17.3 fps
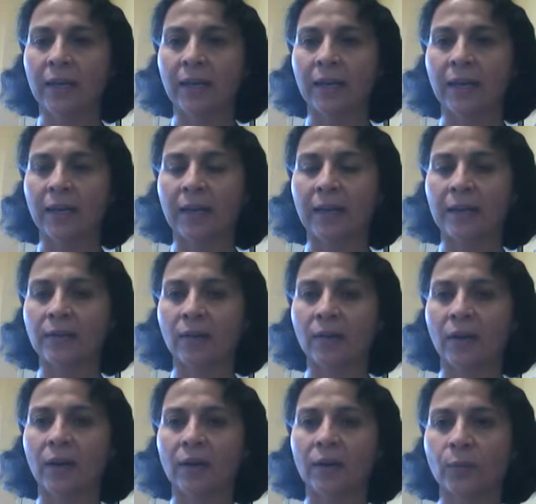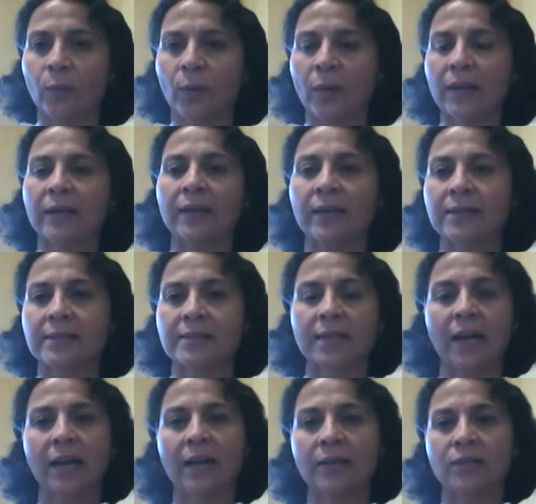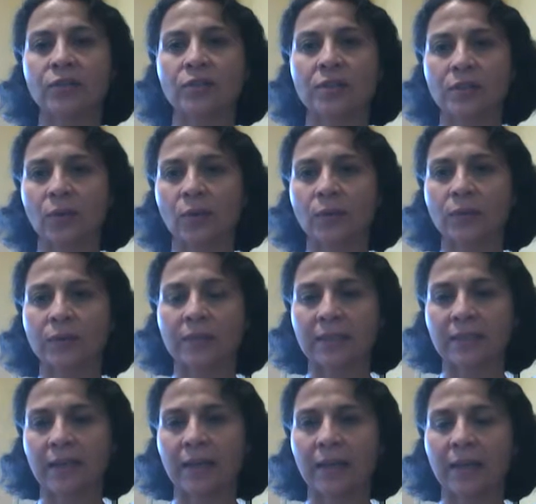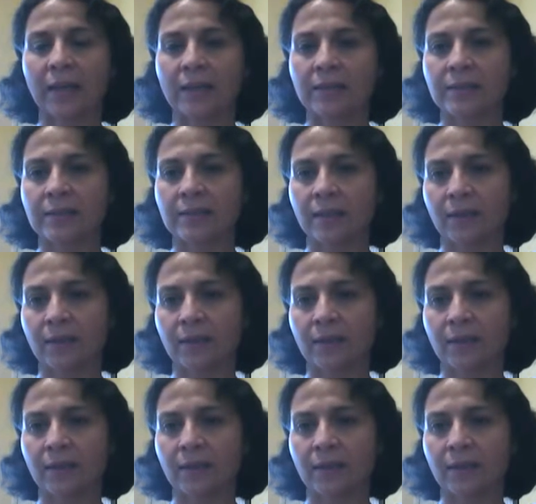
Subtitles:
and on one side she's holding the hand